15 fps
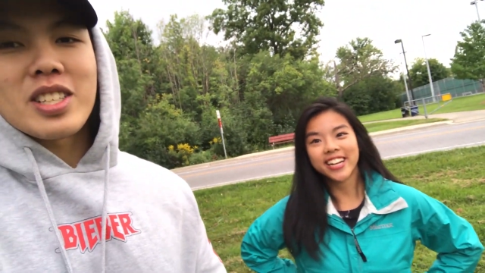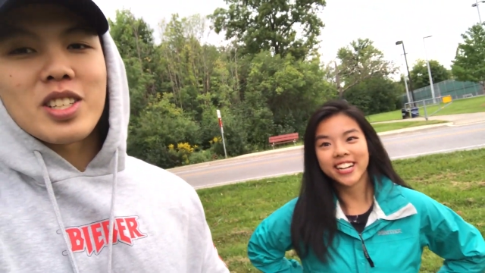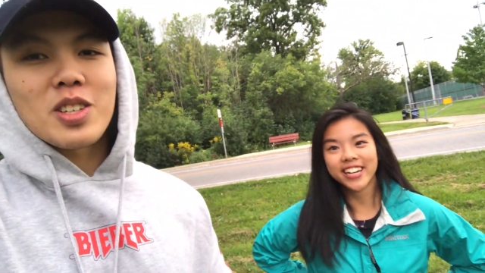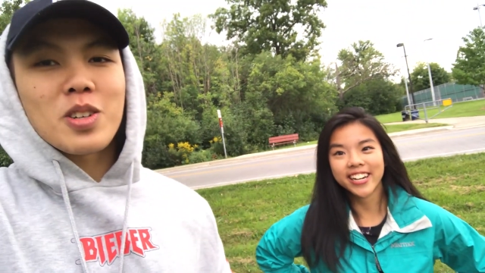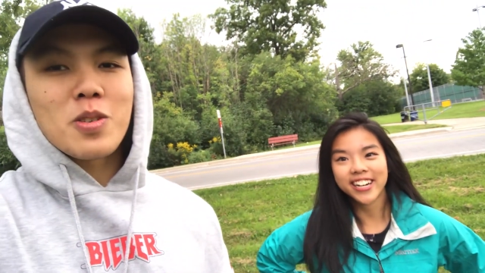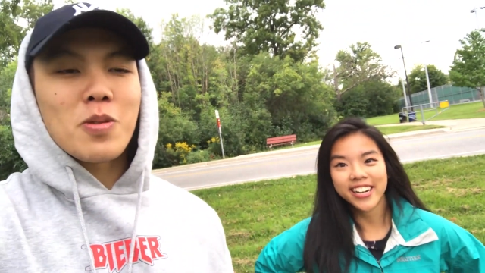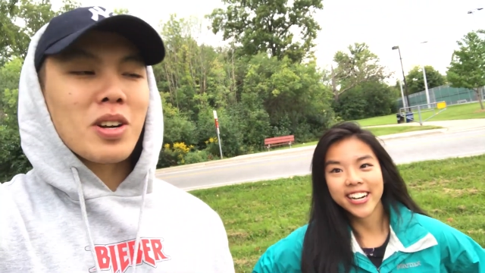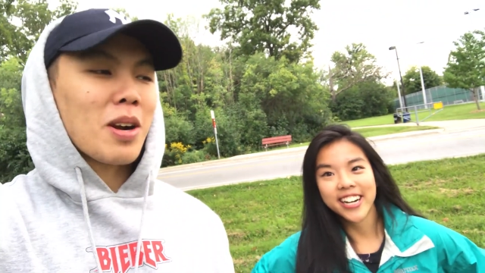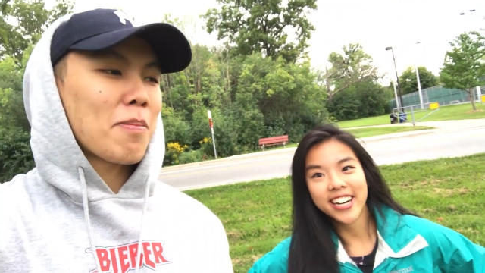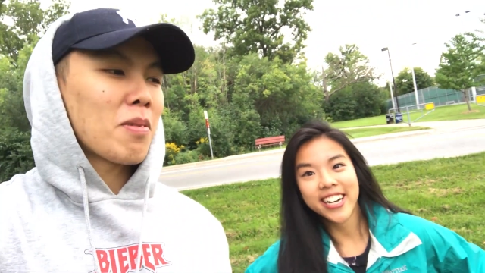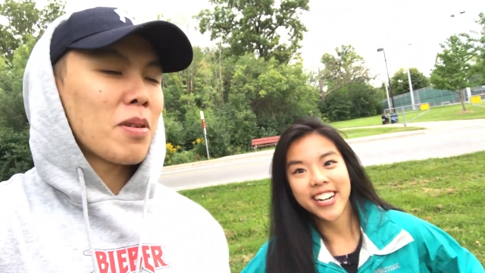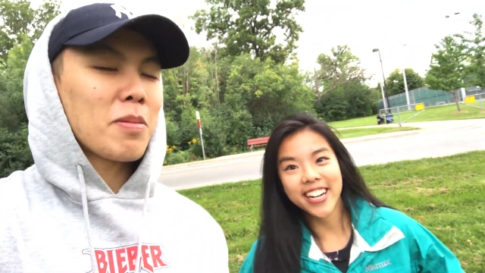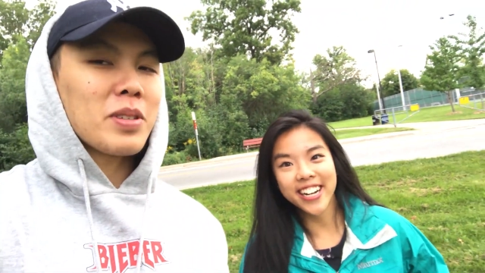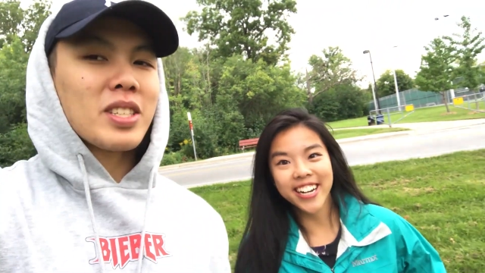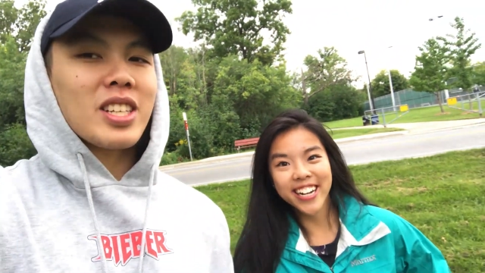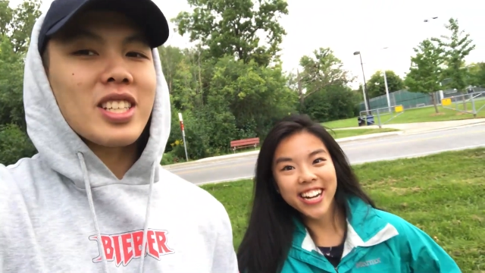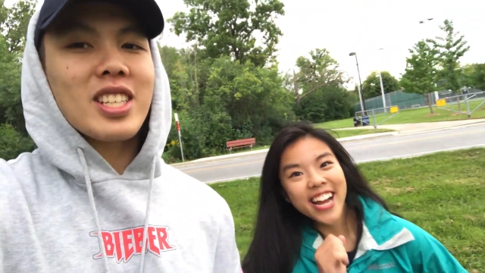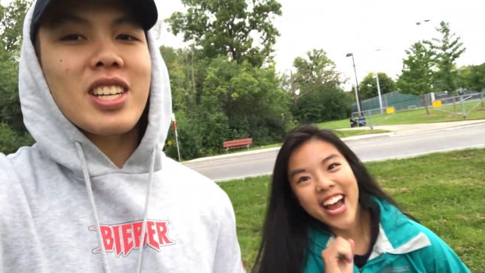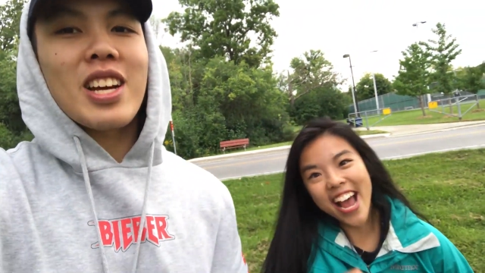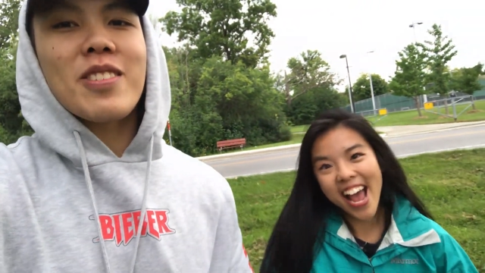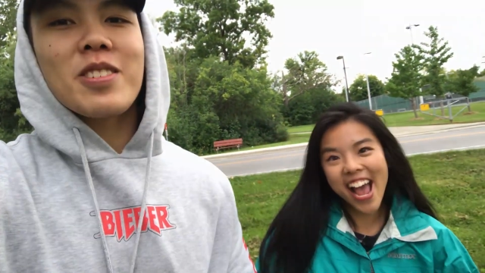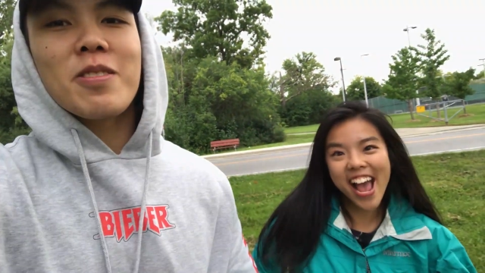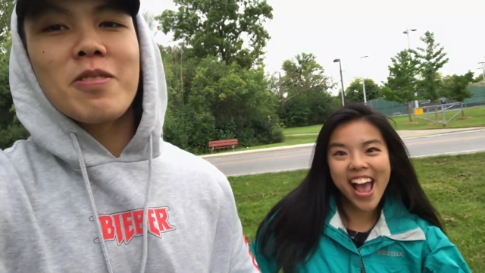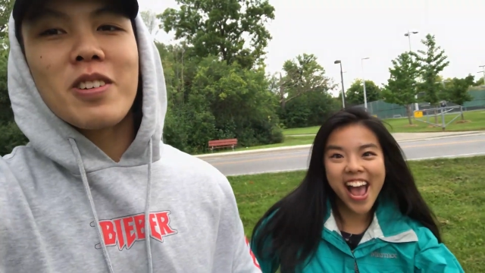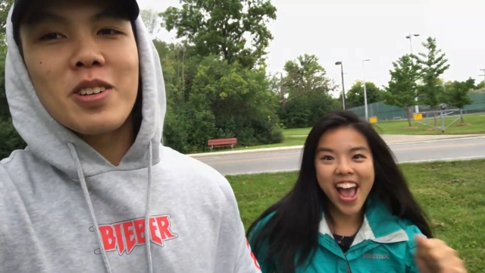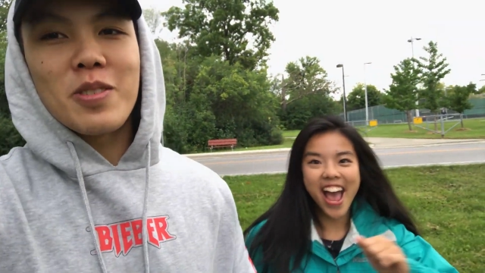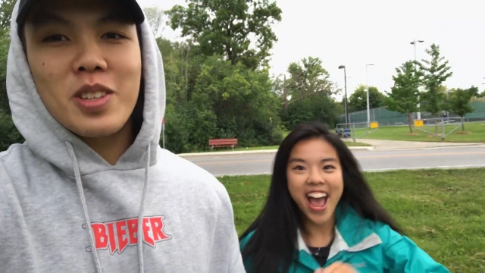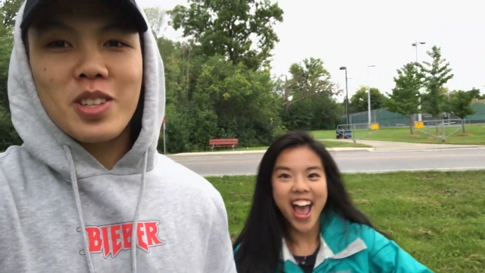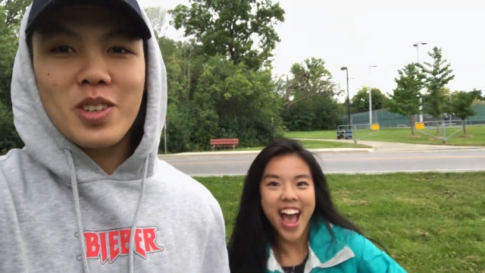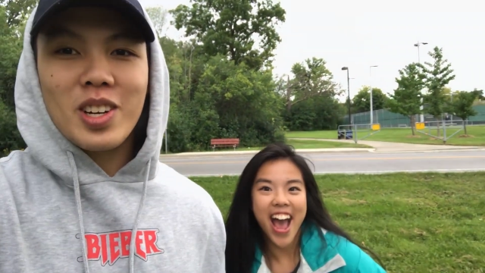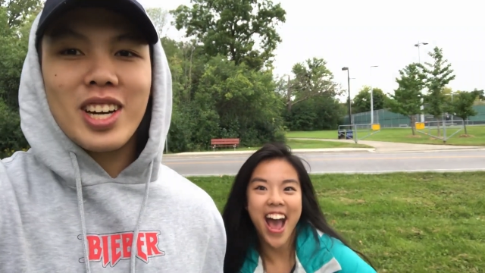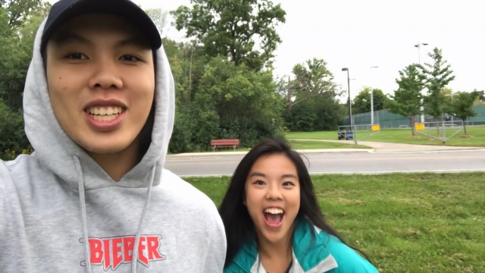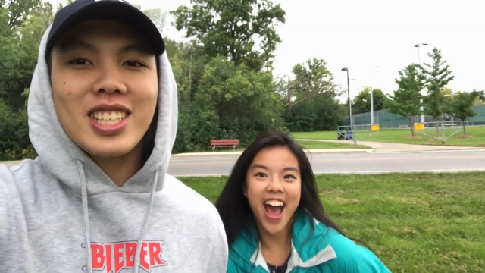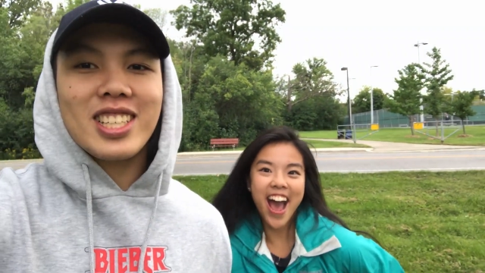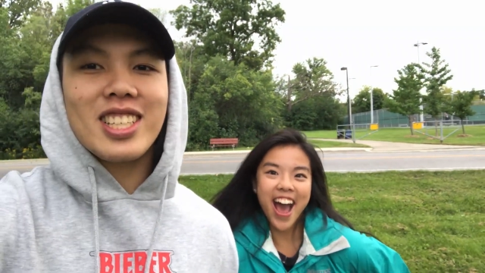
Speaker 1: do, what our purpose is, and have some fun with you guys